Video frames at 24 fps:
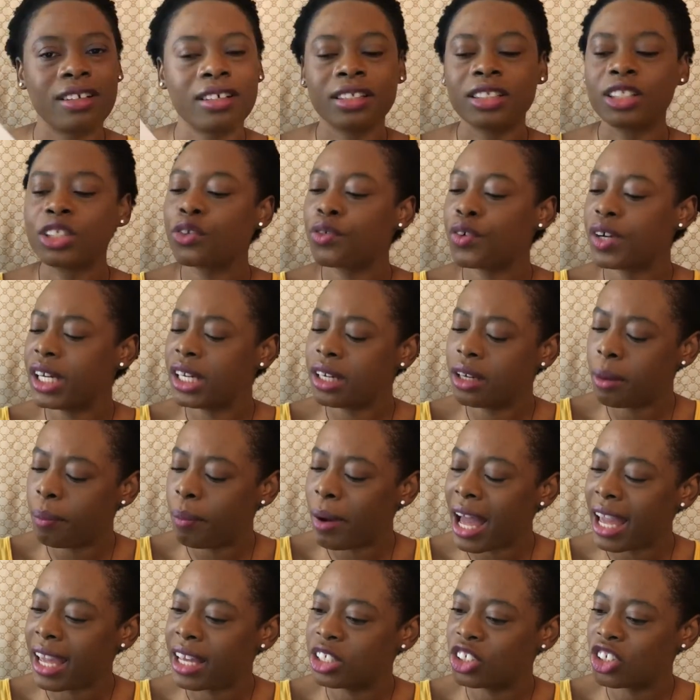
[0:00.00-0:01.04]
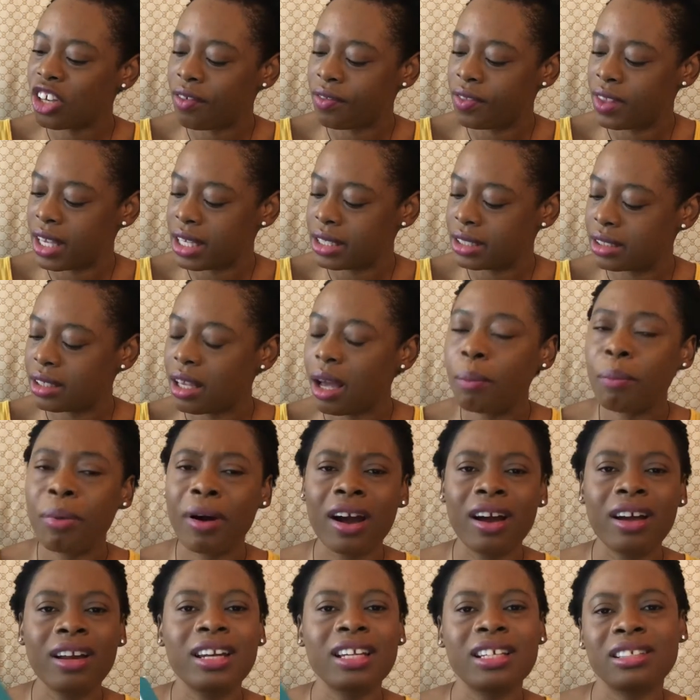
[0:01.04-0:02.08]
So reading the package of this,
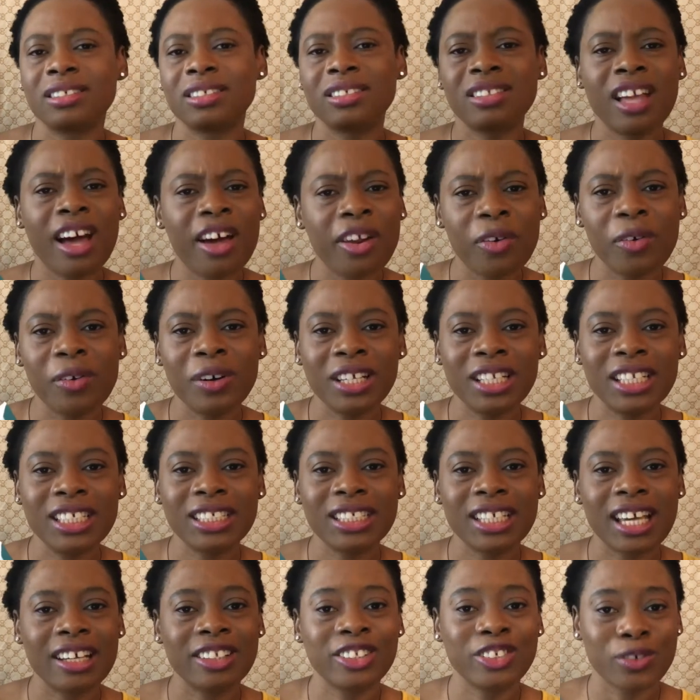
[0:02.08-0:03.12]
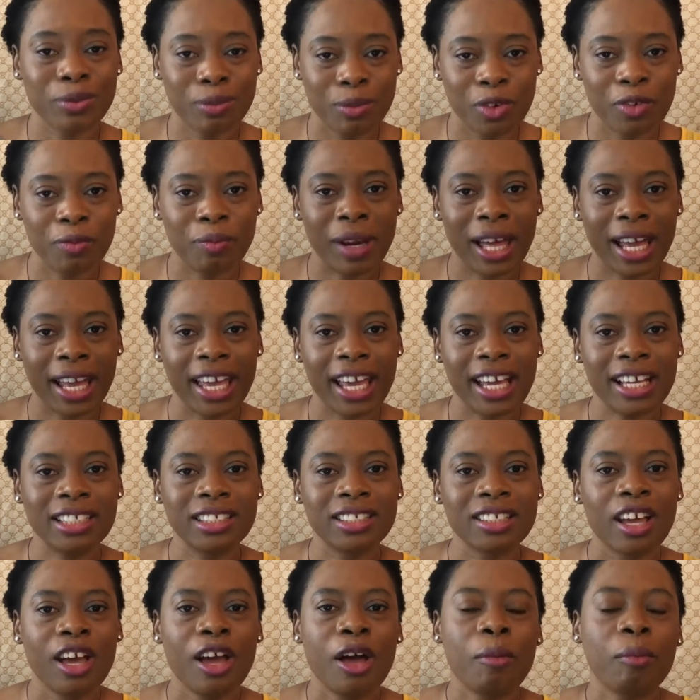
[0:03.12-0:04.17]
apparently it's not only designed to remove
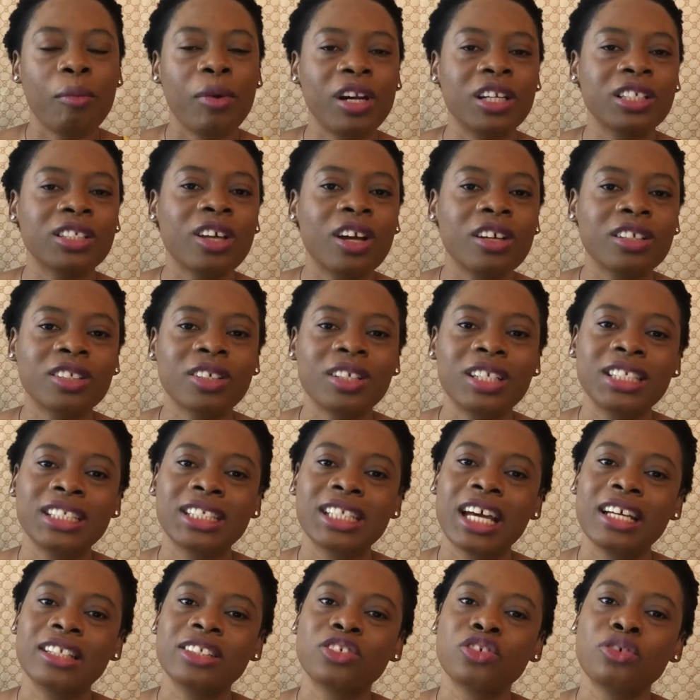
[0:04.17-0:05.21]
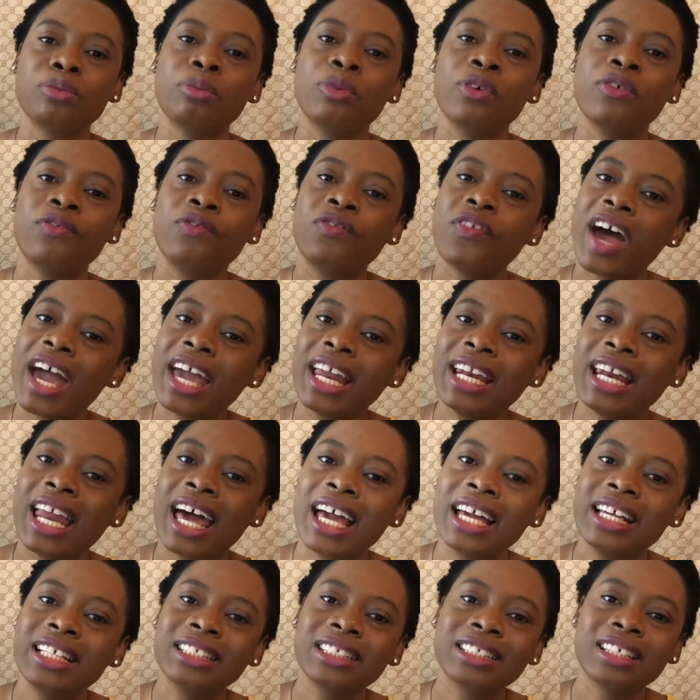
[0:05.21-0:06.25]
blackheads, but it's also designed to remove fine
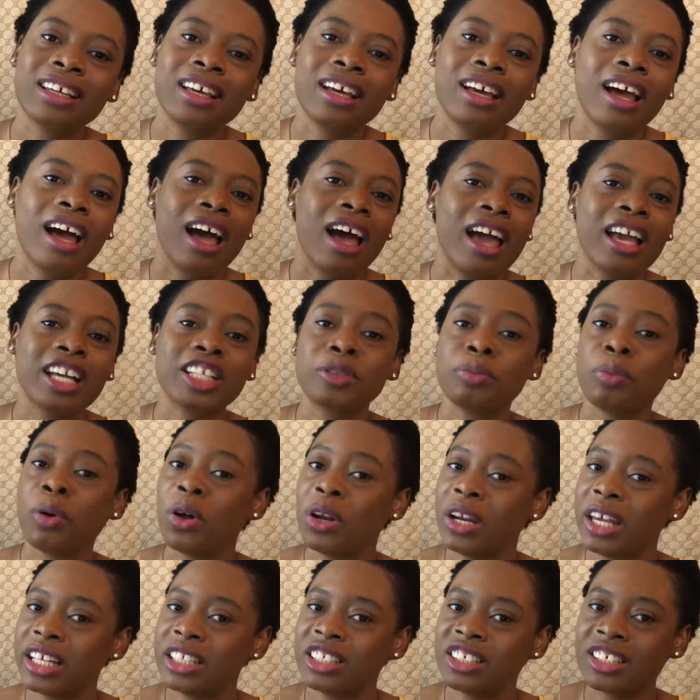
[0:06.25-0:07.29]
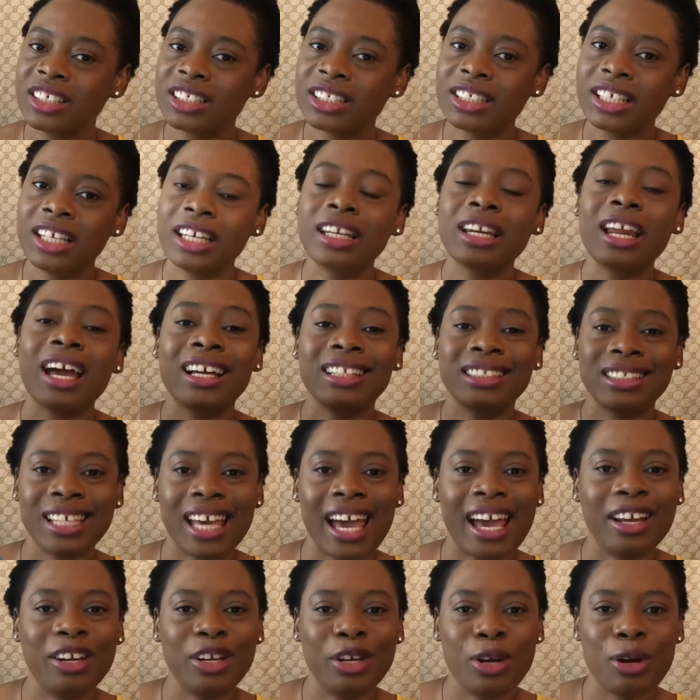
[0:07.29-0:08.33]
lines, exfoliate your skin, and
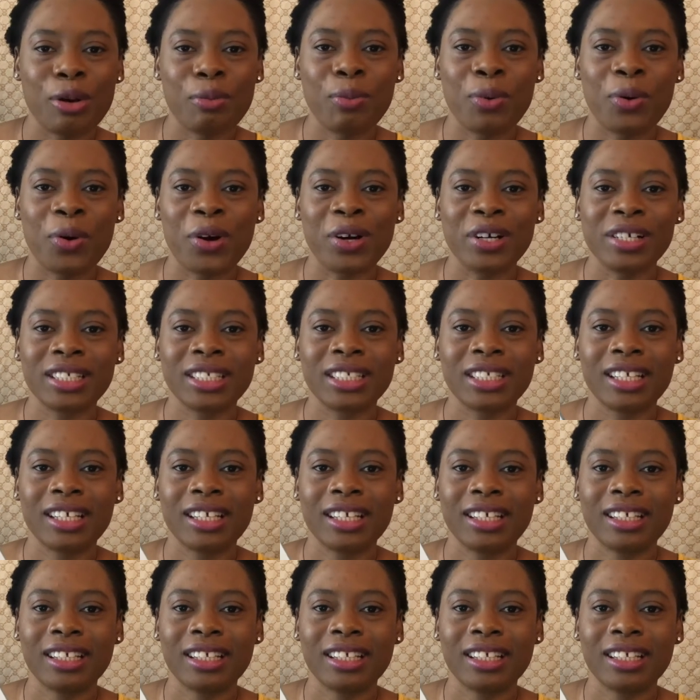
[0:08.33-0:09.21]
tighten your pores.